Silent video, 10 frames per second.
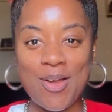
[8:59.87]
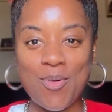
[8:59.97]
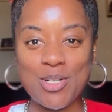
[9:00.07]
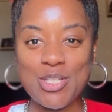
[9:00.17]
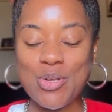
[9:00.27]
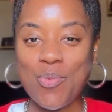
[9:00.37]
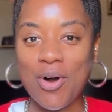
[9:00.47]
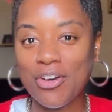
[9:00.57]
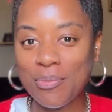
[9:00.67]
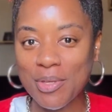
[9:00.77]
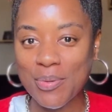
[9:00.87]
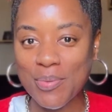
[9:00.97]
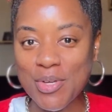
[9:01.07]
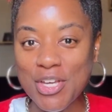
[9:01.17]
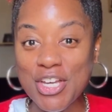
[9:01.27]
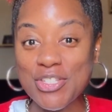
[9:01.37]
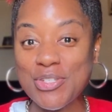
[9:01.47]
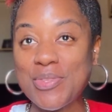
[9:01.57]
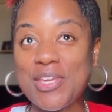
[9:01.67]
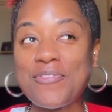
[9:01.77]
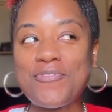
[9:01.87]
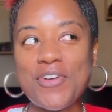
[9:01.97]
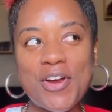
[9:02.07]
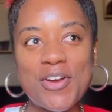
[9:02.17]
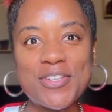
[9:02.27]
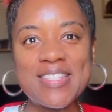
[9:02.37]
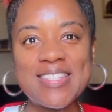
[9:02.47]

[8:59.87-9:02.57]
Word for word: Like I said, I started it just a way to give